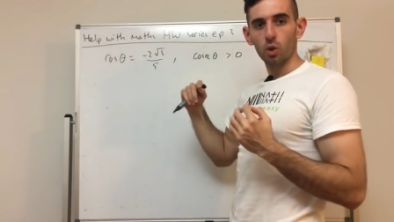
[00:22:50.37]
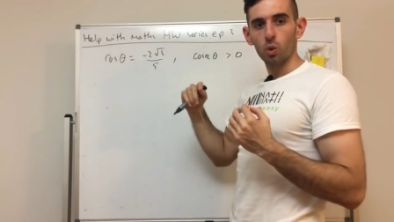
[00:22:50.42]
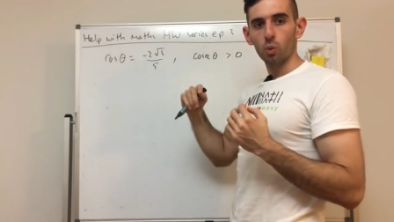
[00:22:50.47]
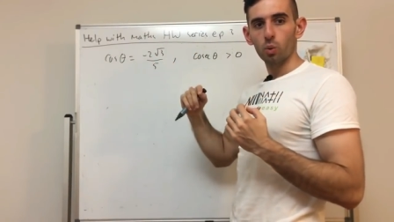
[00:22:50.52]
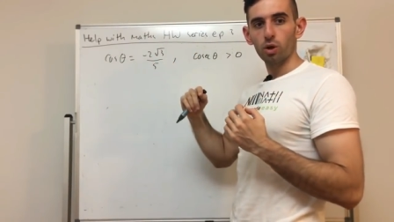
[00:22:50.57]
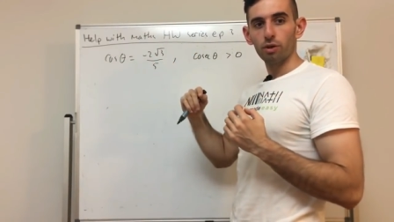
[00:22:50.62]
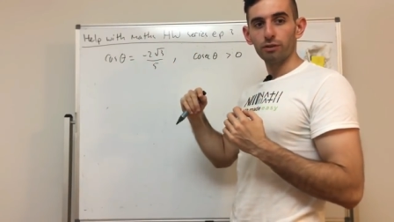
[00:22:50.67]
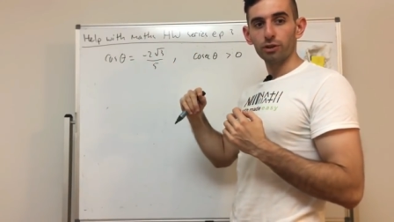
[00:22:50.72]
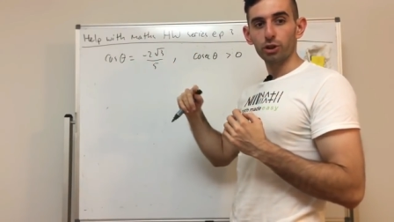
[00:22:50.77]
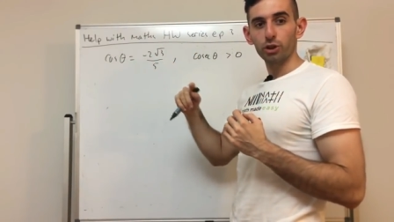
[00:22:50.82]

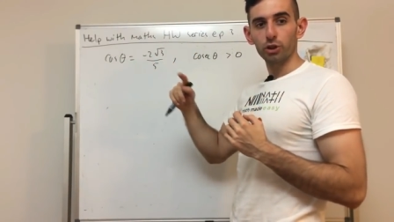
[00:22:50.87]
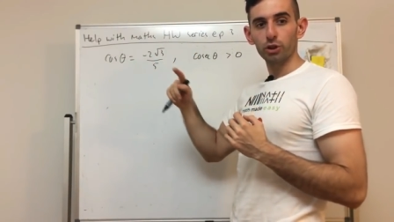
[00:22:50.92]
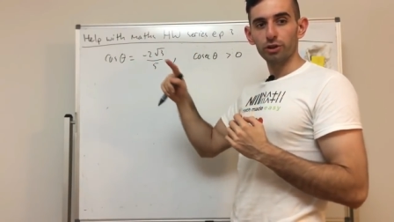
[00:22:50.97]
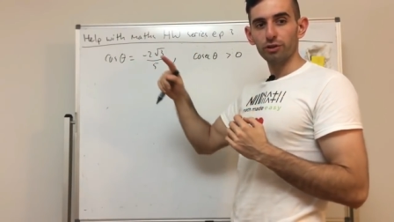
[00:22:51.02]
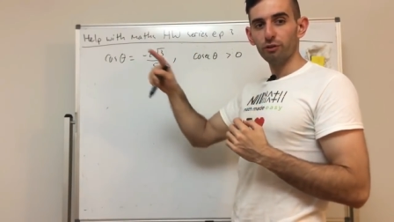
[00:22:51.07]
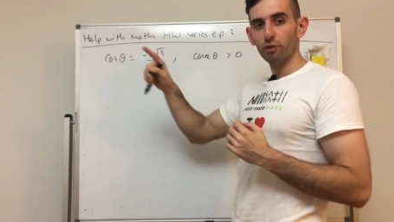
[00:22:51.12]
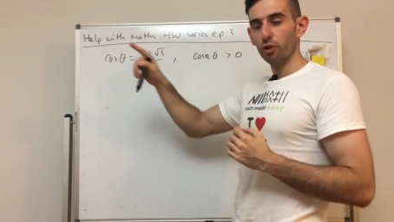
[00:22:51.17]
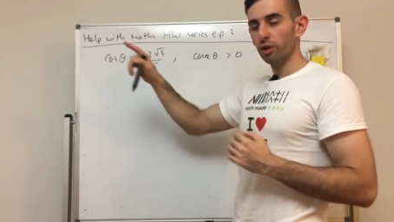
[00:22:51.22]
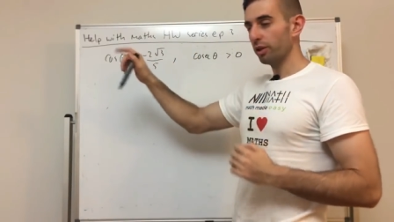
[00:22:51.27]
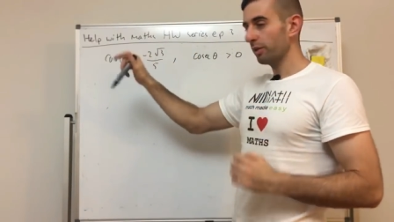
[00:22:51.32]
Well, if you
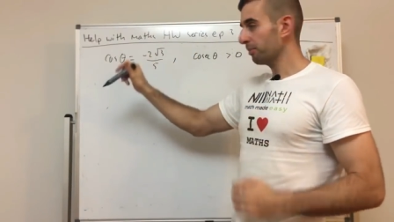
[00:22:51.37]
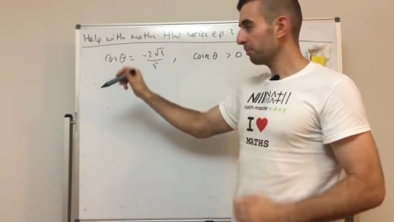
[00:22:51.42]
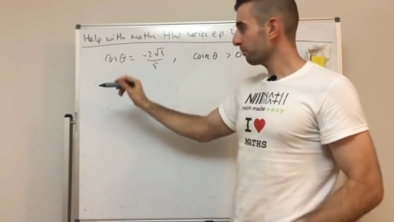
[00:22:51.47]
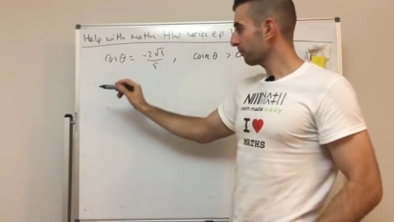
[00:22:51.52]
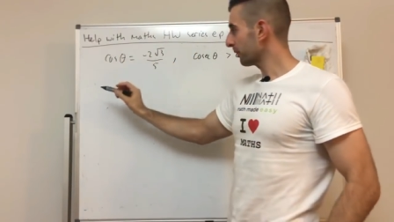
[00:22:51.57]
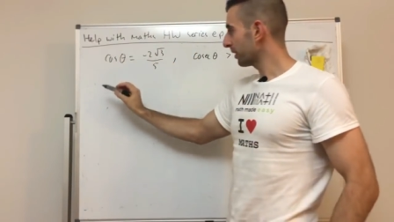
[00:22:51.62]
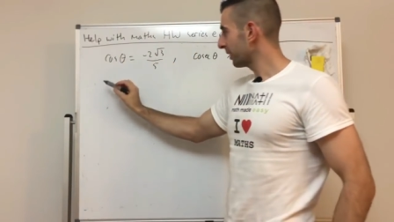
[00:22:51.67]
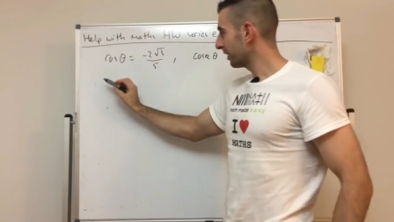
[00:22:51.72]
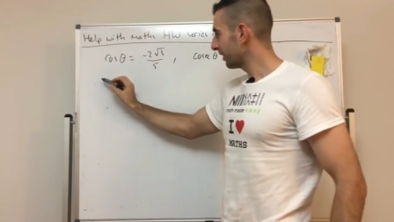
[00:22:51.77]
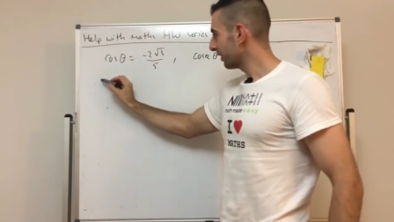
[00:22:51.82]
do
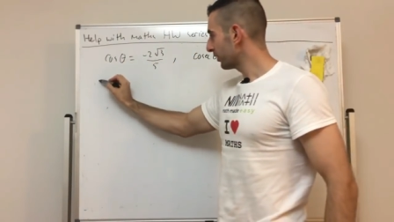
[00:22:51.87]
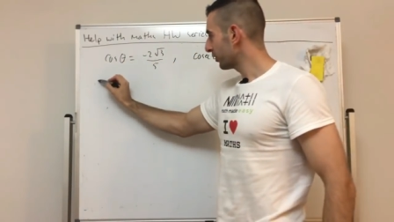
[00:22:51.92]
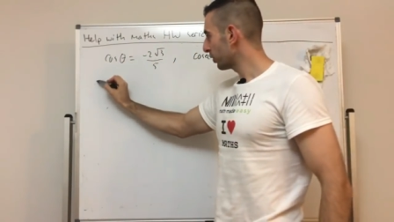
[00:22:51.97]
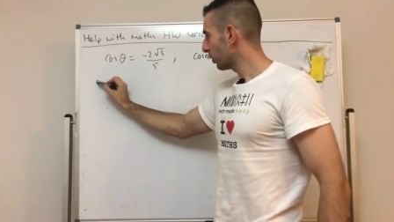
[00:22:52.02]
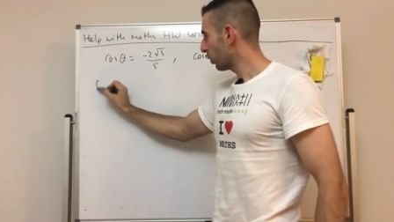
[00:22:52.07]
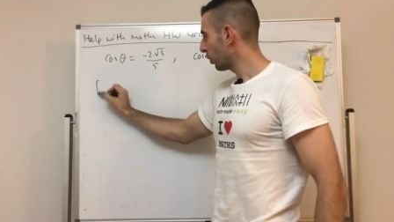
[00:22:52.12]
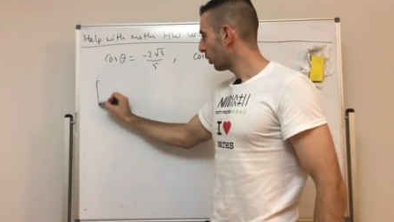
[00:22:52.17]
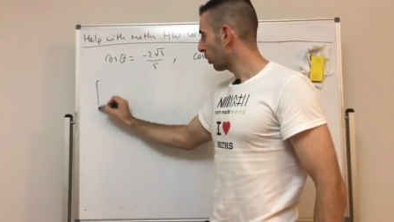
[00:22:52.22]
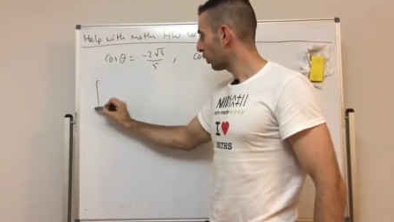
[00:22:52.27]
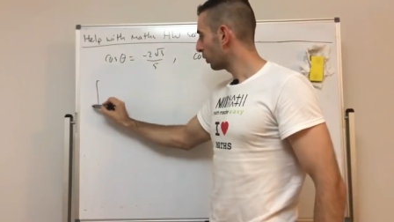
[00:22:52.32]

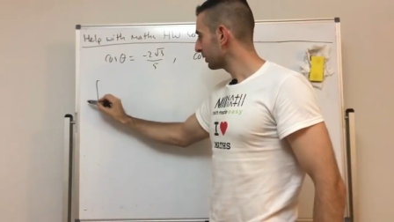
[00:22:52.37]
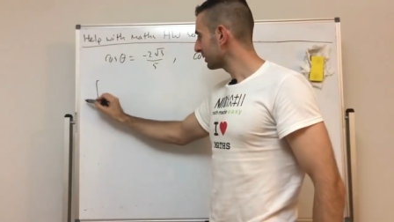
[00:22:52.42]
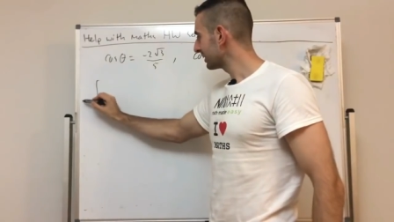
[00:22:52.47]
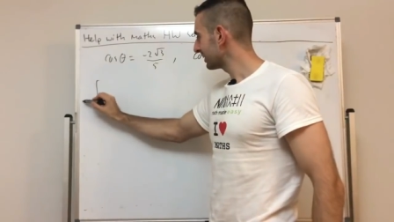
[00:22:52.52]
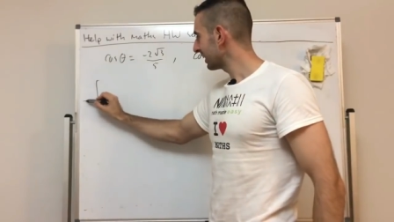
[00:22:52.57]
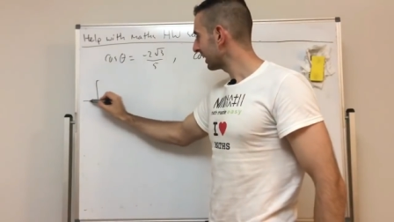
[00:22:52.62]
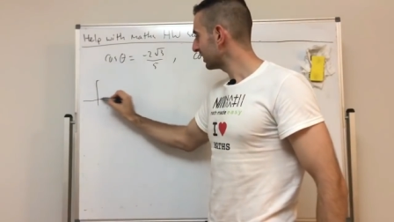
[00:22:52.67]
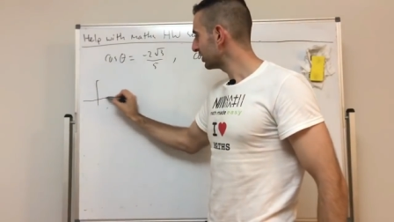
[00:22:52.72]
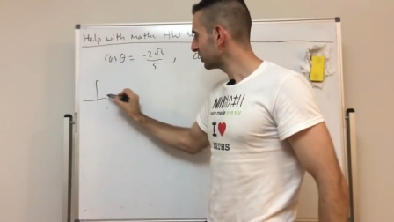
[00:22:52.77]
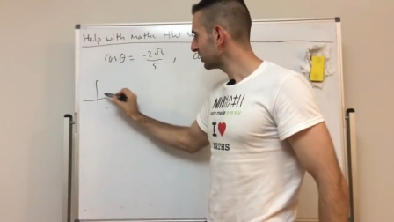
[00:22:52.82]
your all
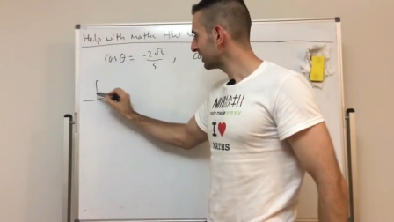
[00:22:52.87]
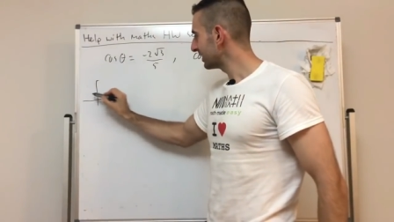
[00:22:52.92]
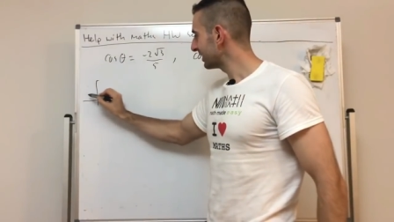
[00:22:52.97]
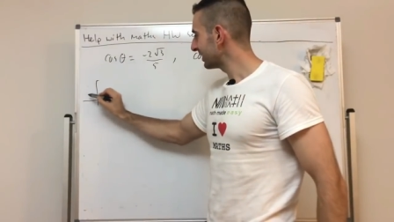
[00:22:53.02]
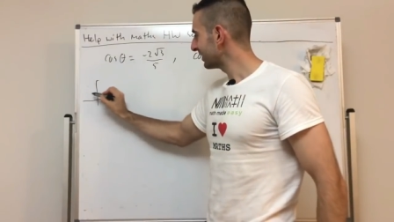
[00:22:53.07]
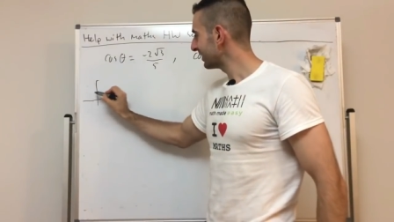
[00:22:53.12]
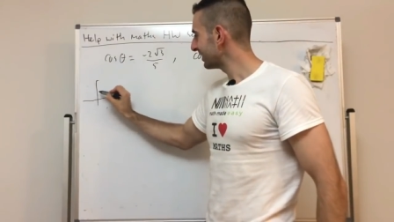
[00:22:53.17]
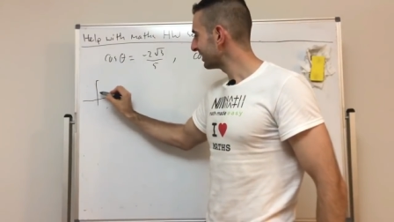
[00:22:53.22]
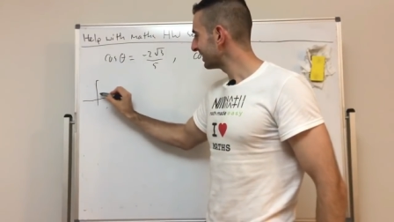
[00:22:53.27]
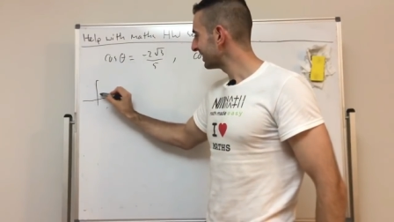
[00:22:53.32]
stations
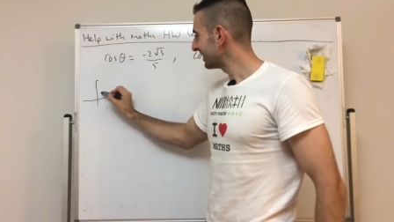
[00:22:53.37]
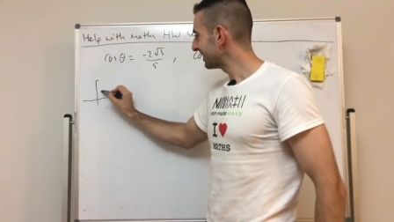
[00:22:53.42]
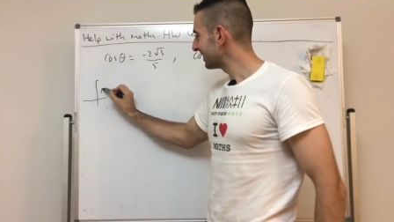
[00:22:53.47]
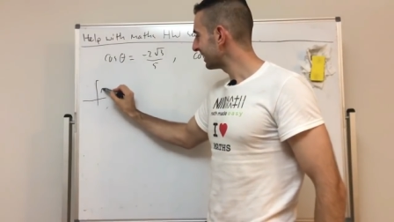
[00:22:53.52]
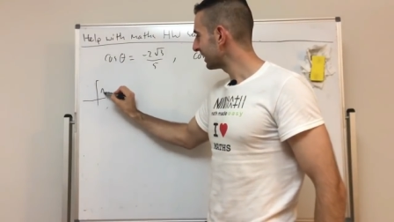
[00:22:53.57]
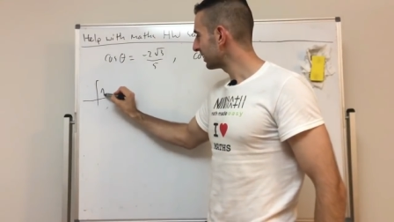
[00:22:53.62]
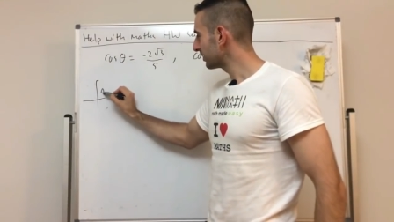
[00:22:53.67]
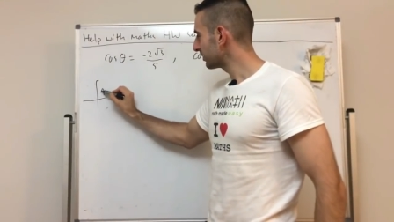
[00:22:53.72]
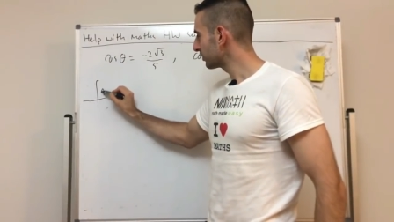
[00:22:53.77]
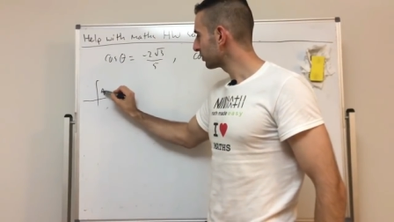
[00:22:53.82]
to
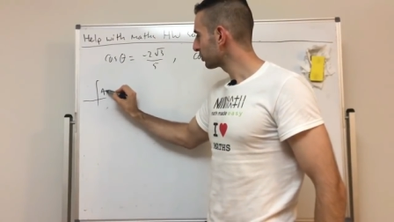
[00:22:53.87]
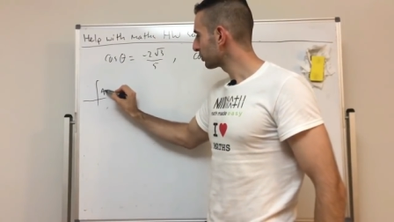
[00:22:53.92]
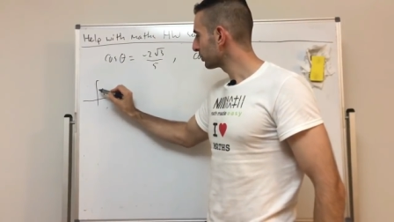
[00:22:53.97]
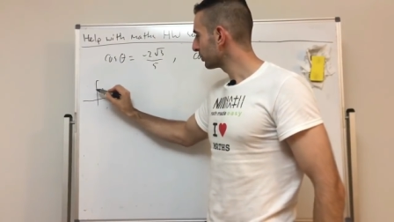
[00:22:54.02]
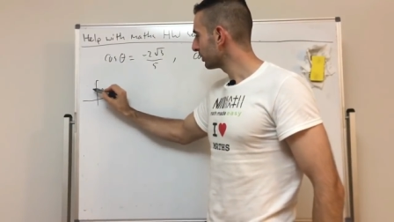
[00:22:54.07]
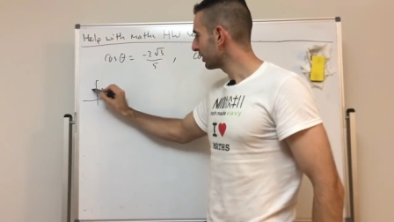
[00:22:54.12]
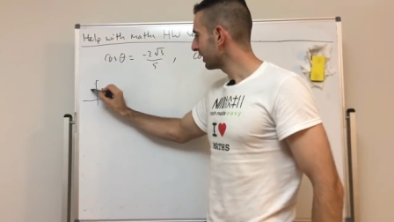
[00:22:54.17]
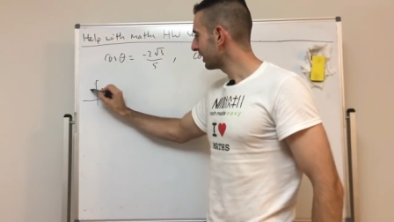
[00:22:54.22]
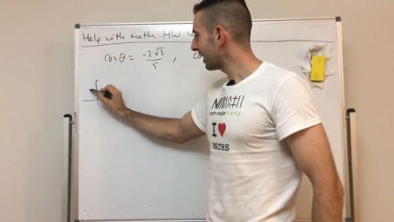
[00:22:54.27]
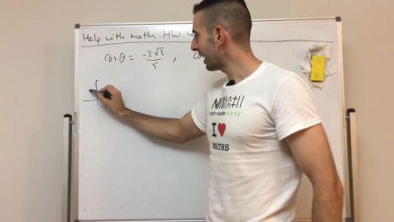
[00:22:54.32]

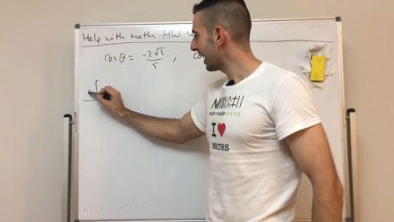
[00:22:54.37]
central